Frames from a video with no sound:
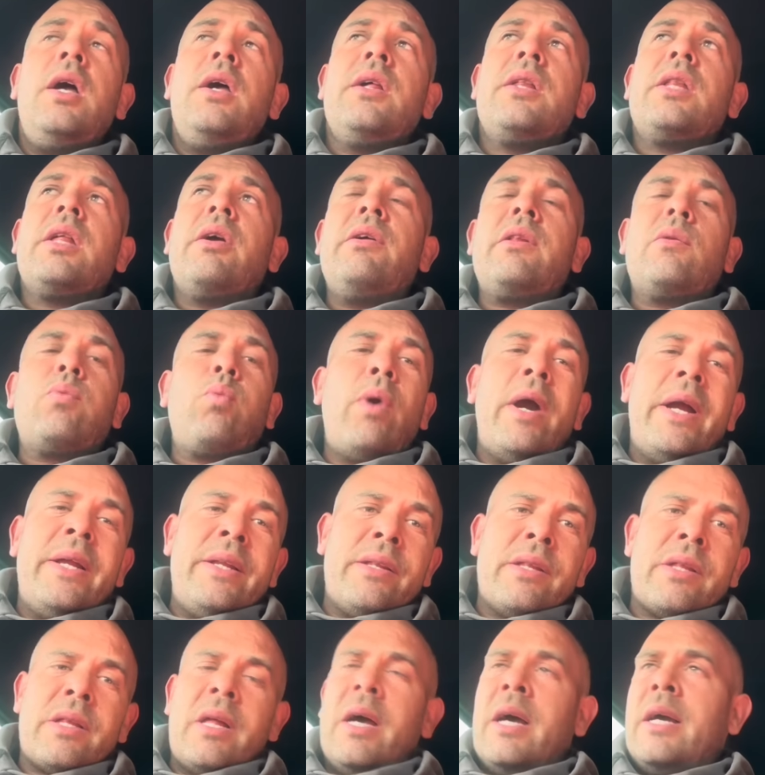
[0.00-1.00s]
So it's
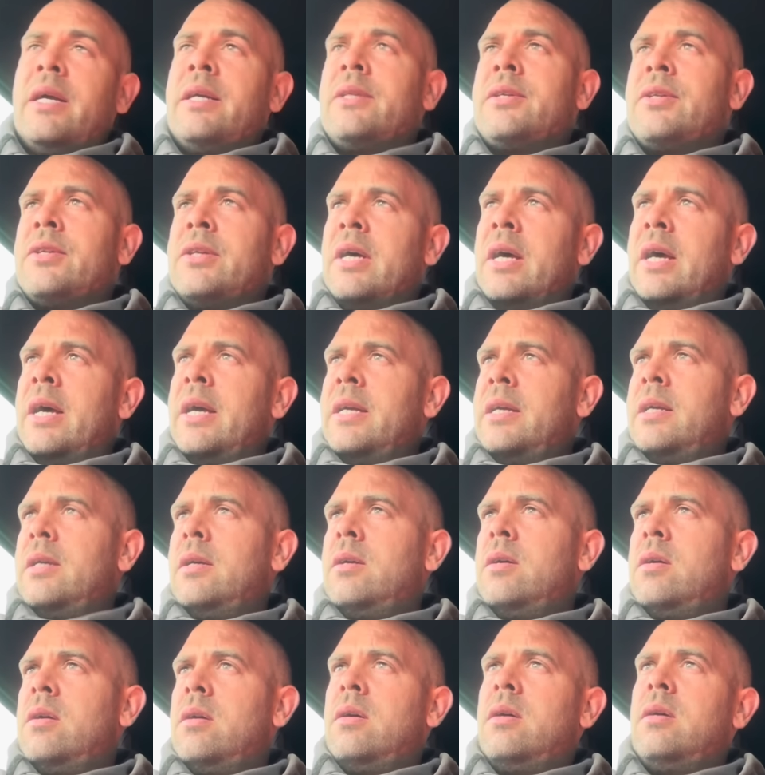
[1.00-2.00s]
Wednesday today,
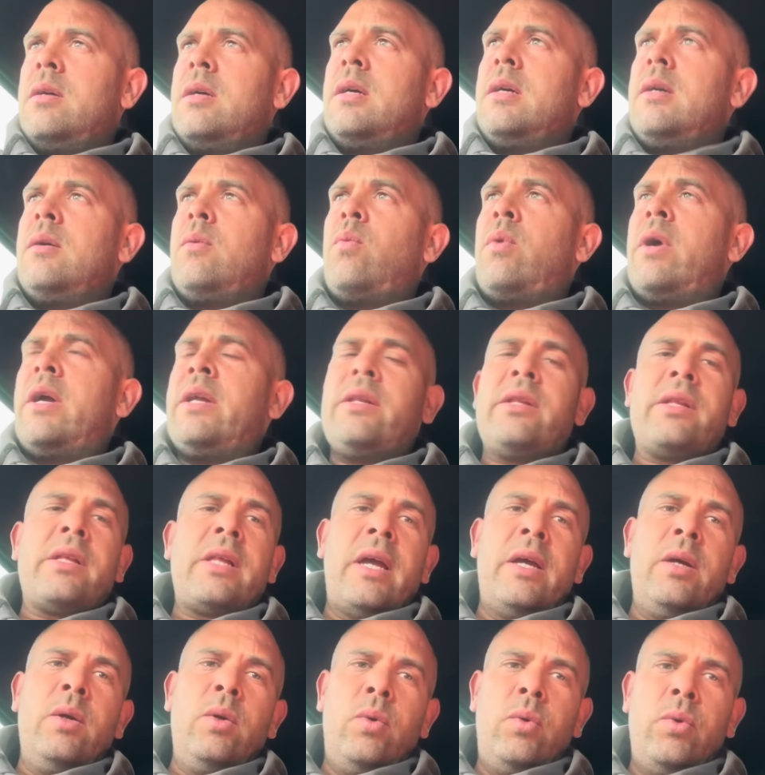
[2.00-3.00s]

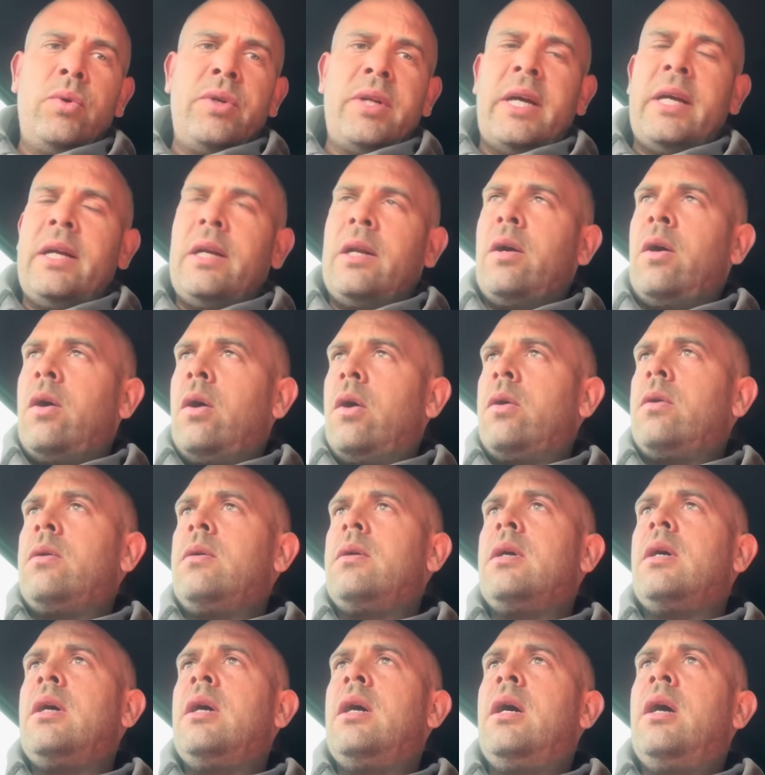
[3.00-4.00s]
Wednesday all day long.
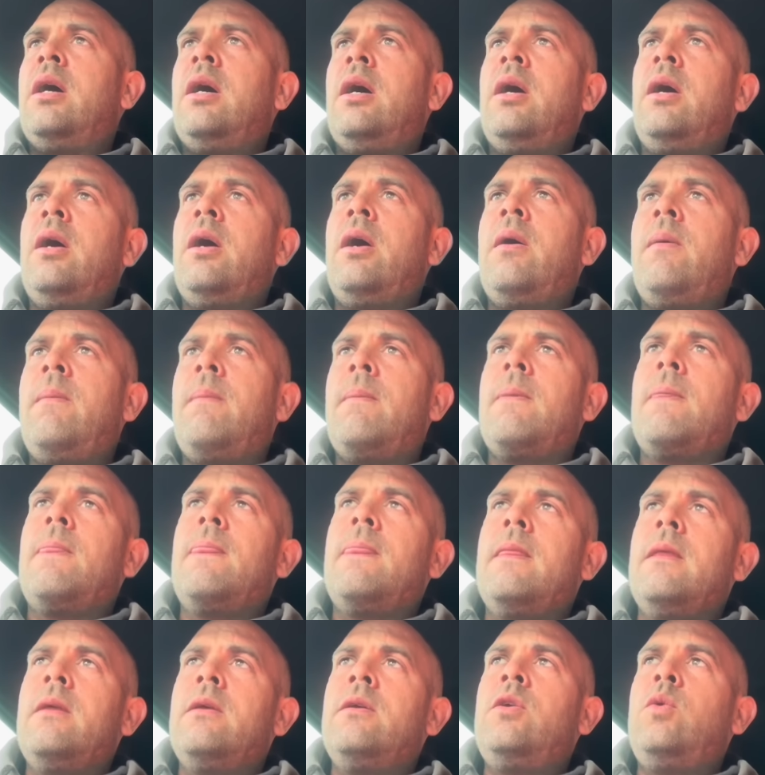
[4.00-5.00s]

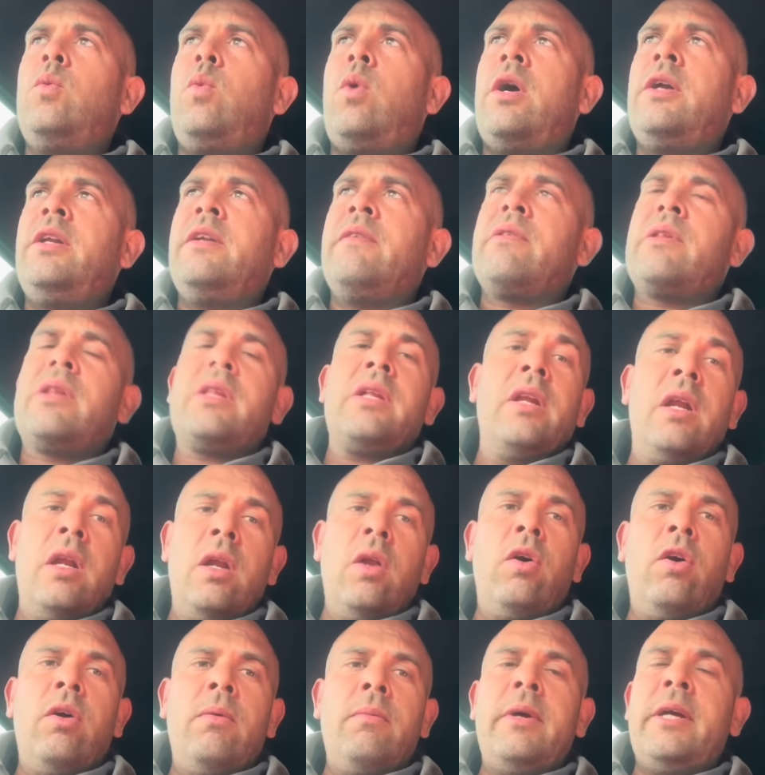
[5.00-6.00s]
You won't have seen a
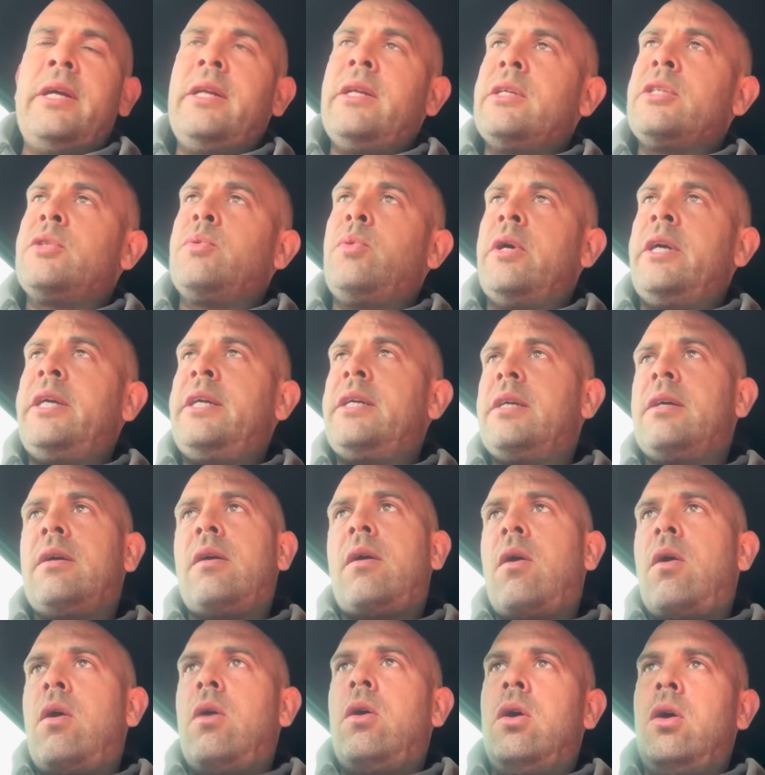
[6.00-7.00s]
lot of me this week
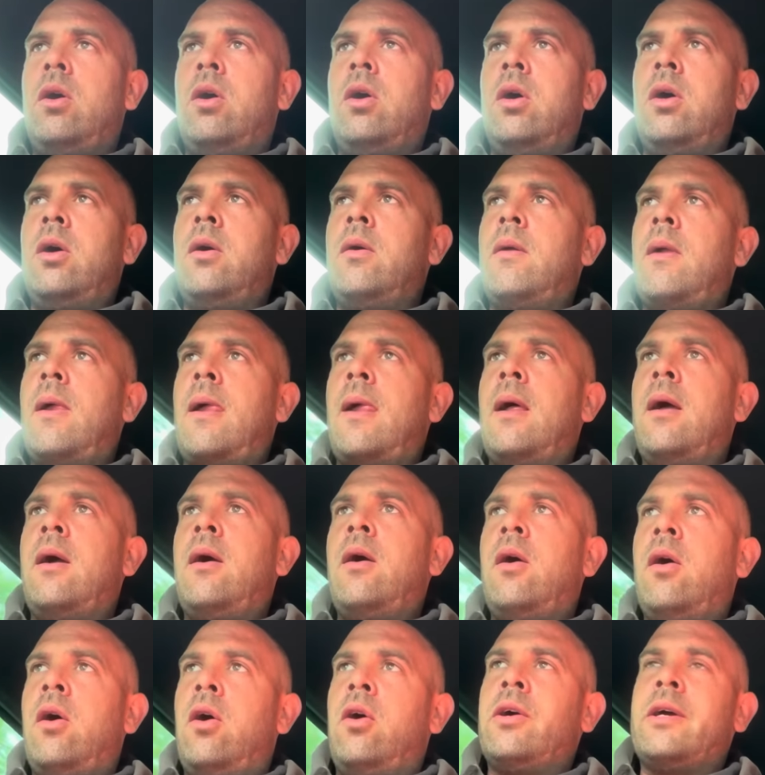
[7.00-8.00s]

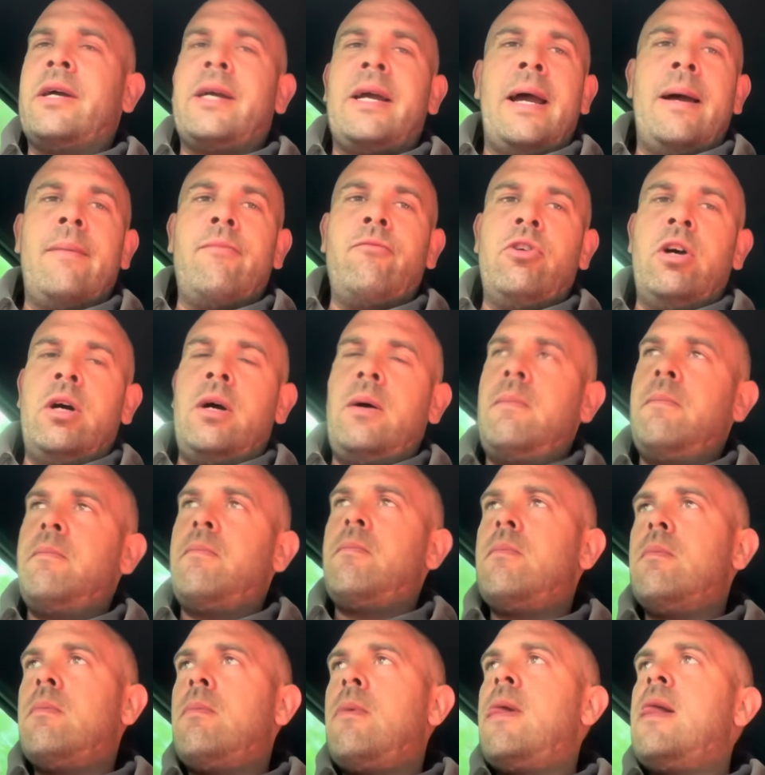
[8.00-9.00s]
on camera.
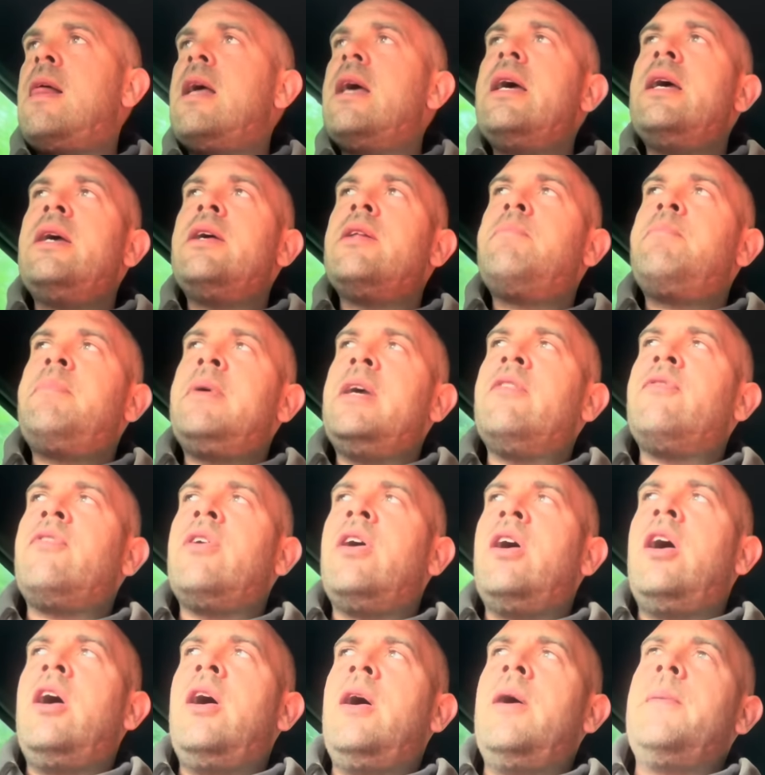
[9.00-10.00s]
Bit of
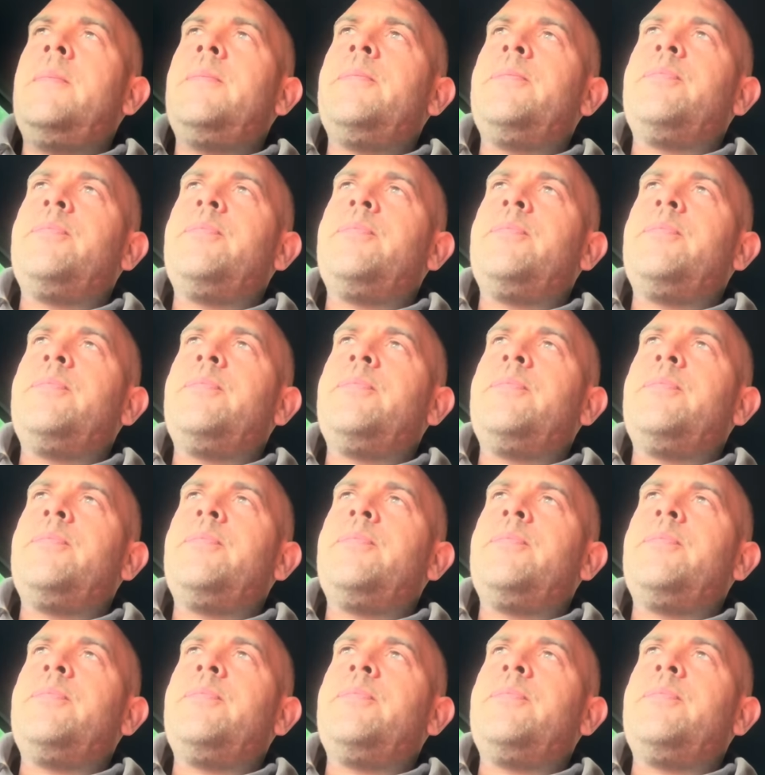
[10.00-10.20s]
a